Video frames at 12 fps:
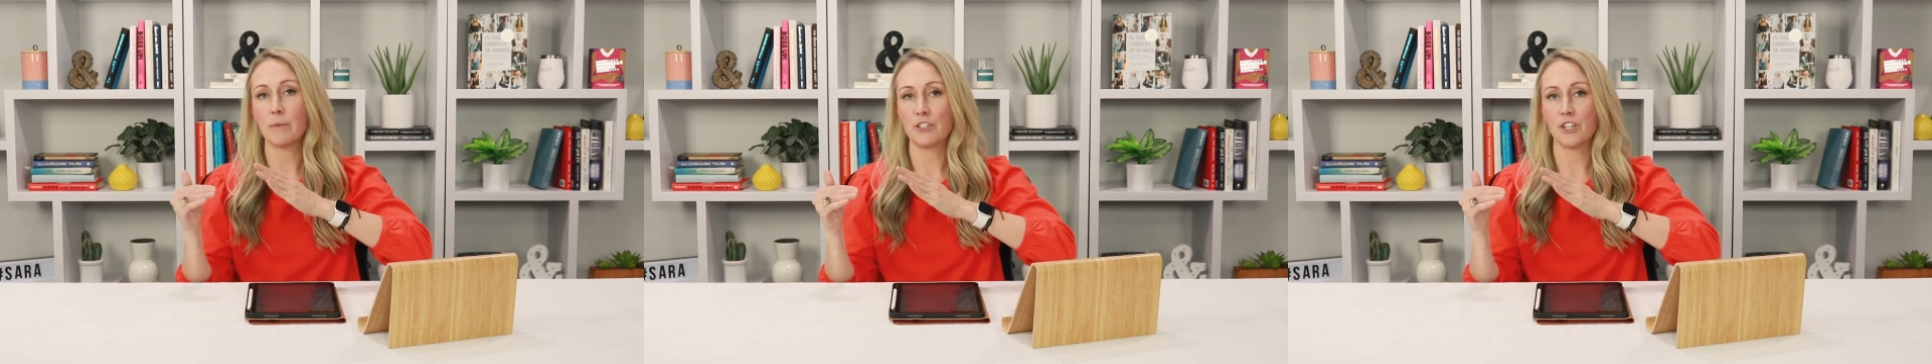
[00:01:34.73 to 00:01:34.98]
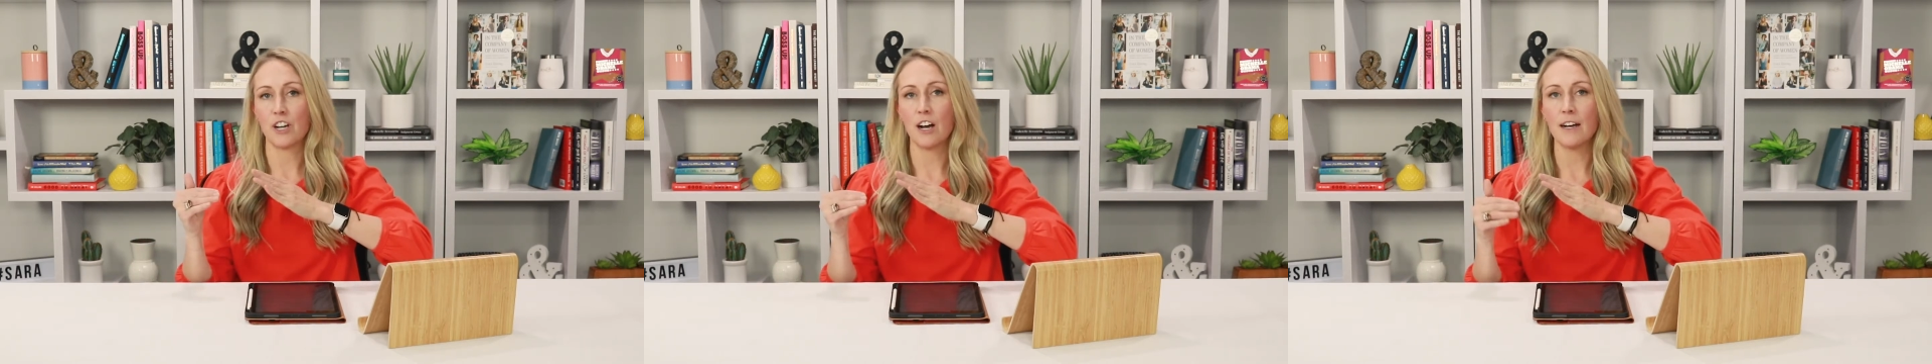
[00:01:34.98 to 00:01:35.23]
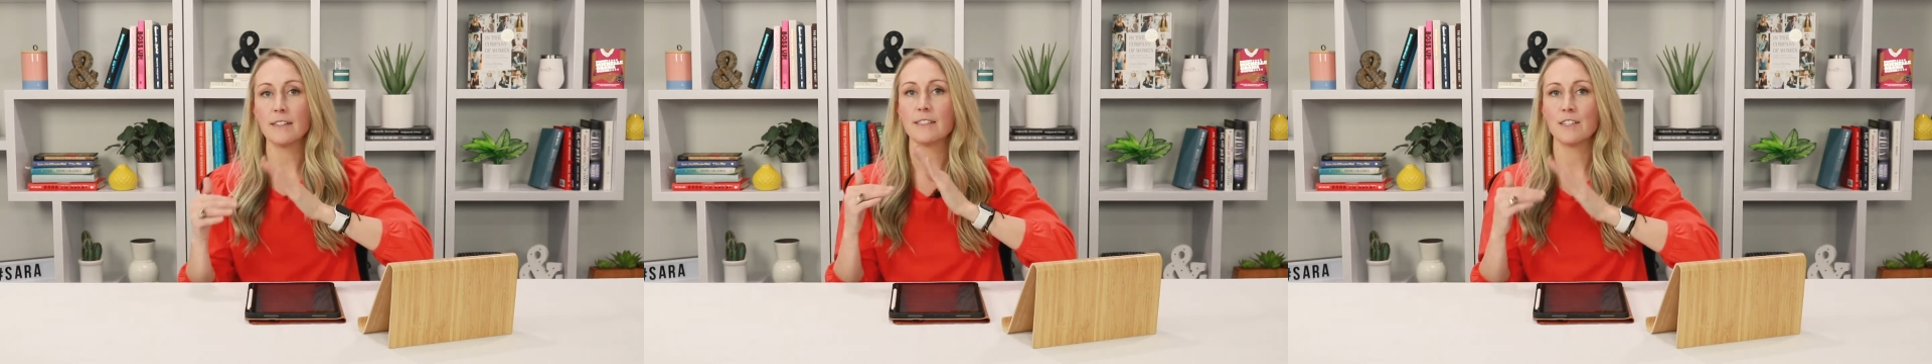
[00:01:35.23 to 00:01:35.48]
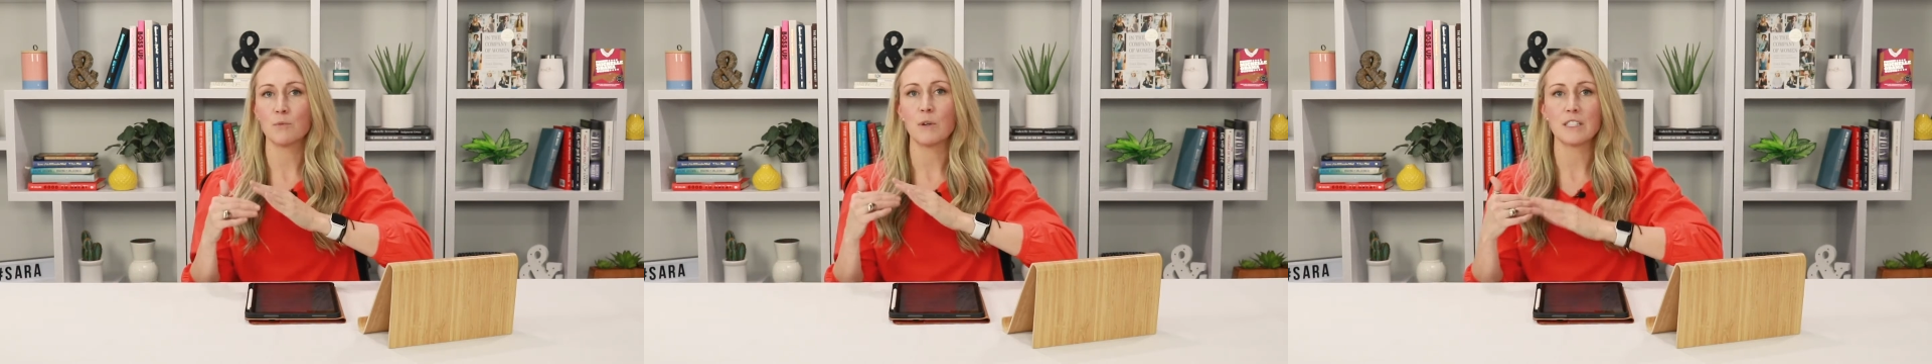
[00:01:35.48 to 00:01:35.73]
bunch of cost
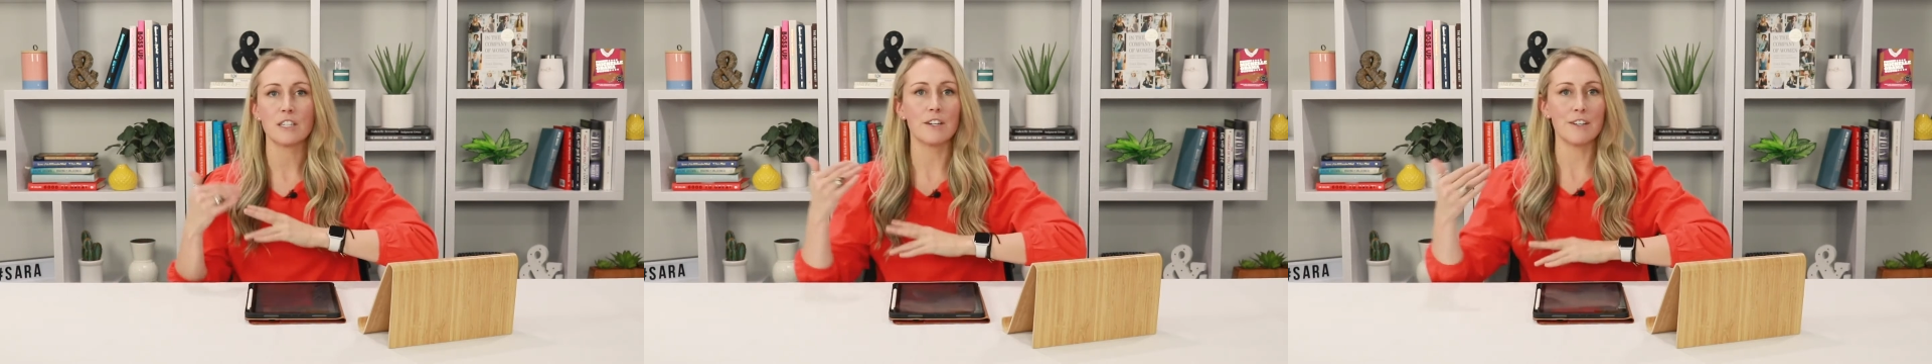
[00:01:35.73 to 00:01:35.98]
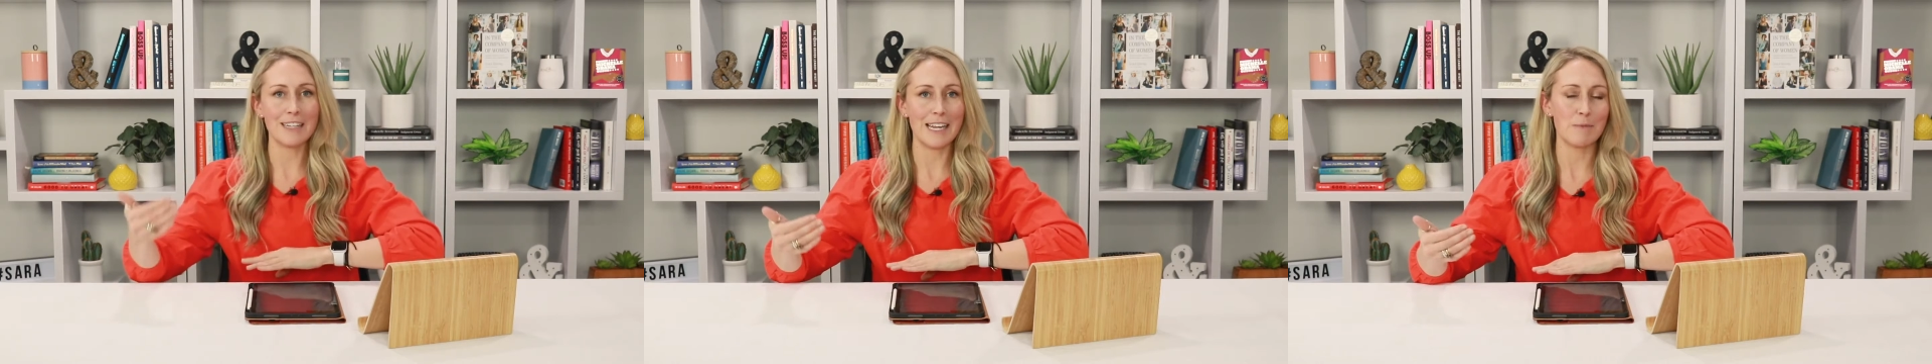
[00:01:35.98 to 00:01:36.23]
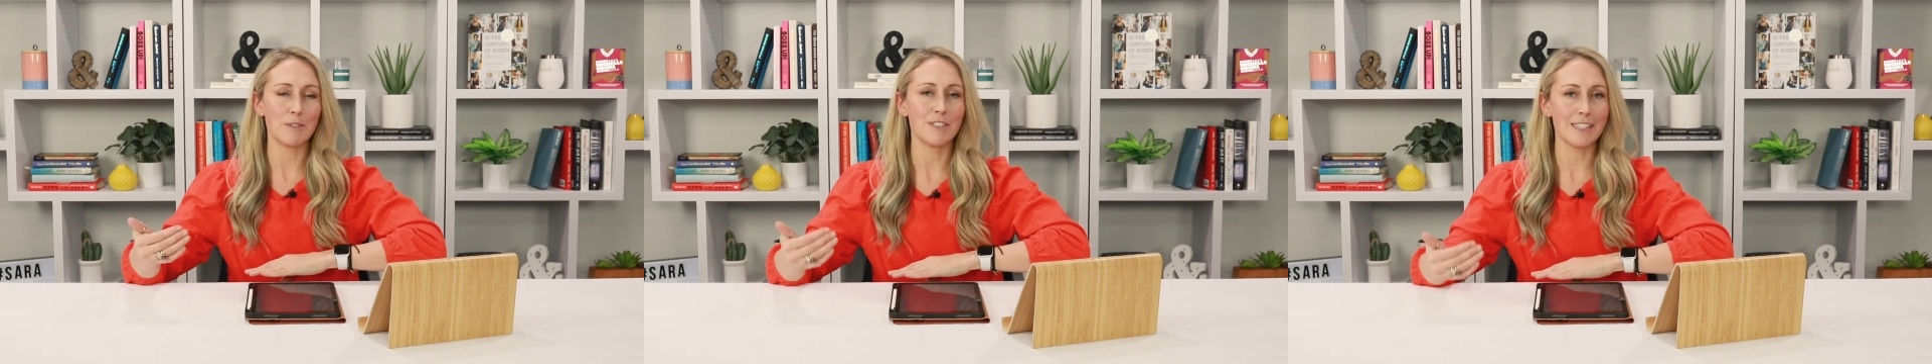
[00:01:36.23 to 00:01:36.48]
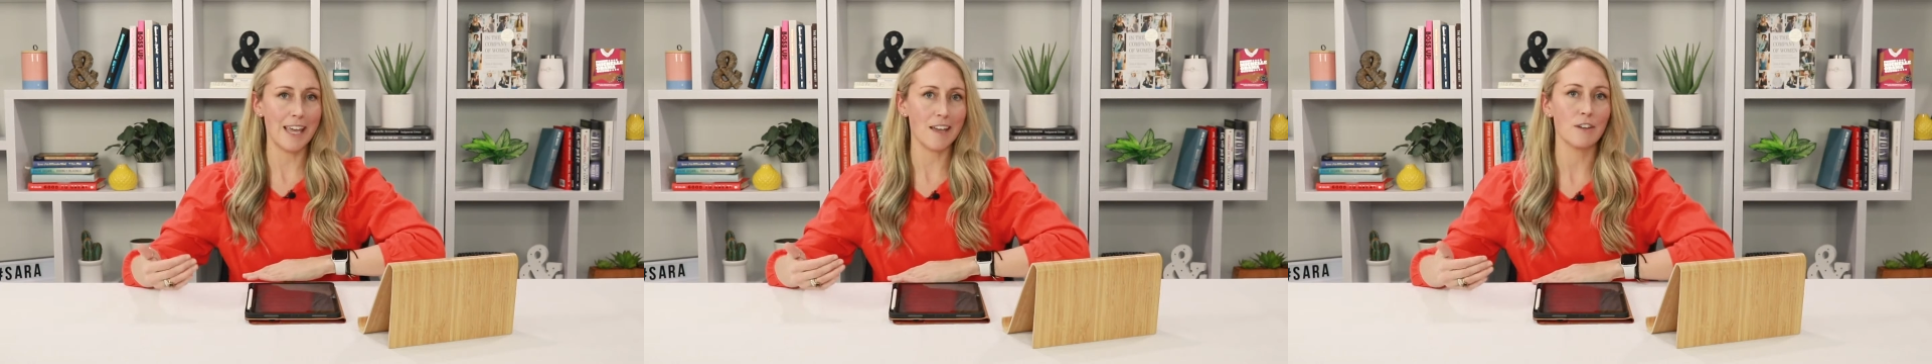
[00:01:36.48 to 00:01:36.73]
is what's going to enable
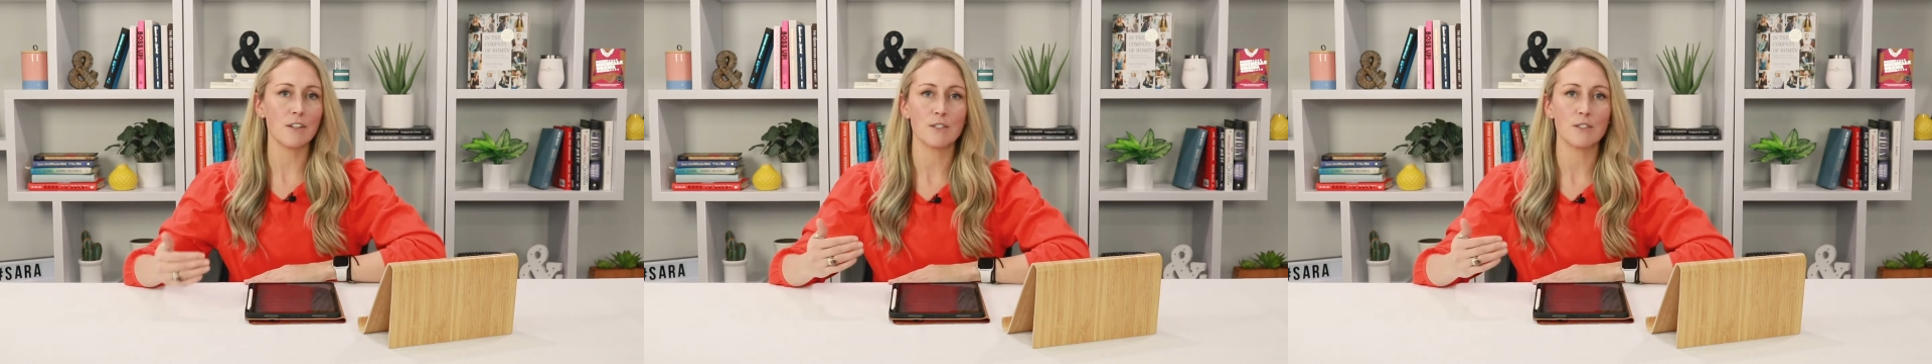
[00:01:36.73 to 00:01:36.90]
scale.